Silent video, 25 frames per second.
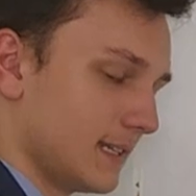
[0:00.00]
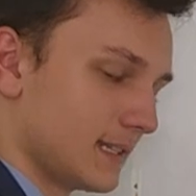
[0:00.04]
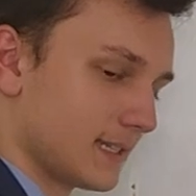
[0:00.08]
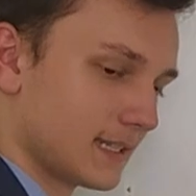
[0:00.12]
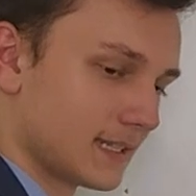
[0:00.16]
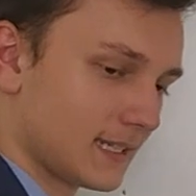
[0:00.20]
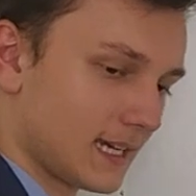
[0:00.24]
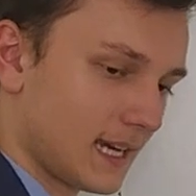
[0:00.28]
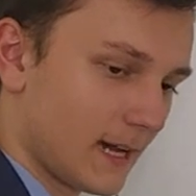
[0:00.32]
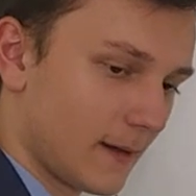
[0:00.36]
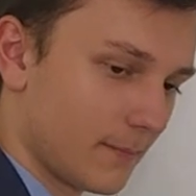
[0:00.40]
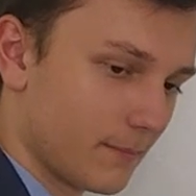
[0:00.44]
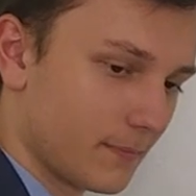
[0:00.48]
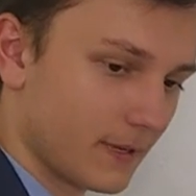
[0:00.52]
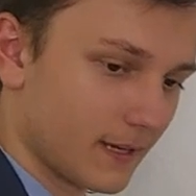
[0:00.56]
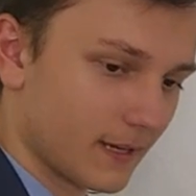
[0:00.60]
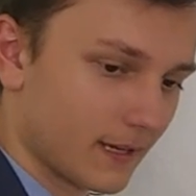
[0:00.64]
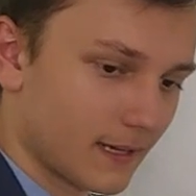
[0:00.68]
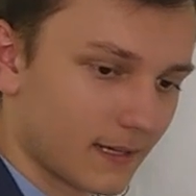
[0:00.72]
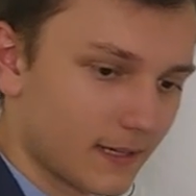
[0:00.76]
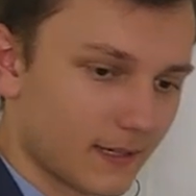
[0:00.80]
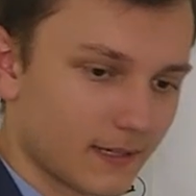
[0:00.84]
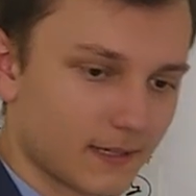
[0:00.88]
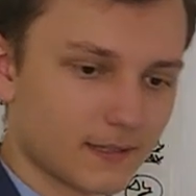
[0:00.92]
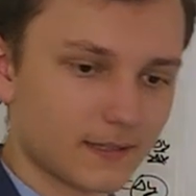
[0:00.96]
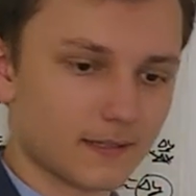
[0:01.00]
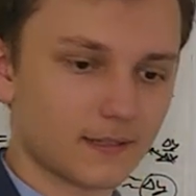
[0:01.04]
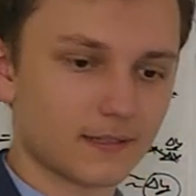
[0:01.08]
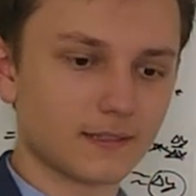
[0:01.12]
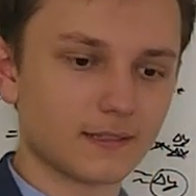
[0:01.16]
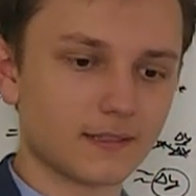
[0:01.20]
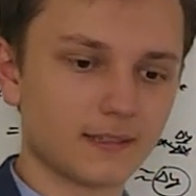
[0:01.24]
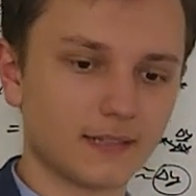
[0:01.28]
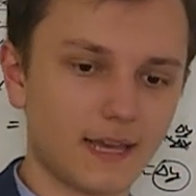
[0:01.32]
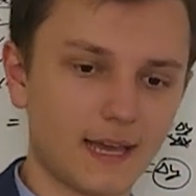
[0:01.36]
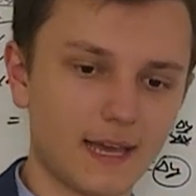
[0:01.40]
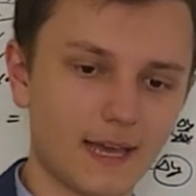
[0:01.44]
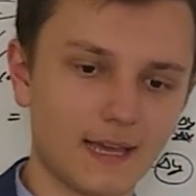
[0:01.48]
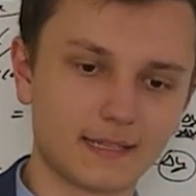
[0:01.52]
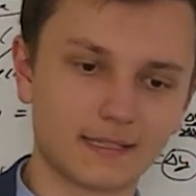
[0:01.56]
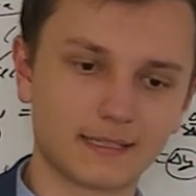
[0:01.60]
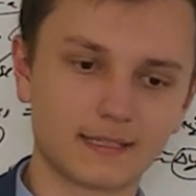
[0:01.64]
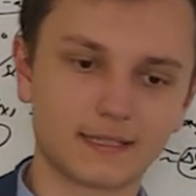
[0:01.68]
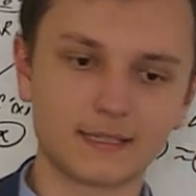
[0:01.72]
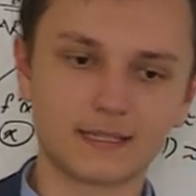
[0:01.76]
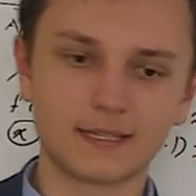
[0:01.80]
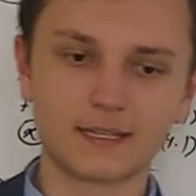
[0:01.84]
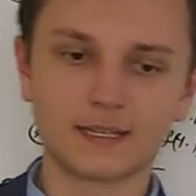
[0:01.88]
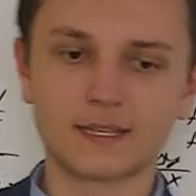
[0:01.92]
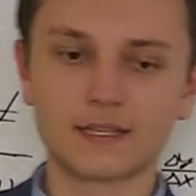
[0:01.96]
is a topic
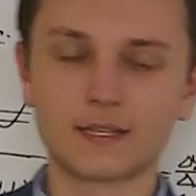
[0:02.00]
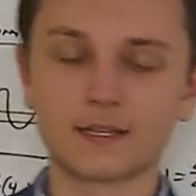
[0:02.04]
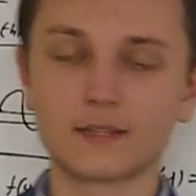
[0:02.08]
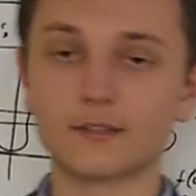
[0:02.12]
that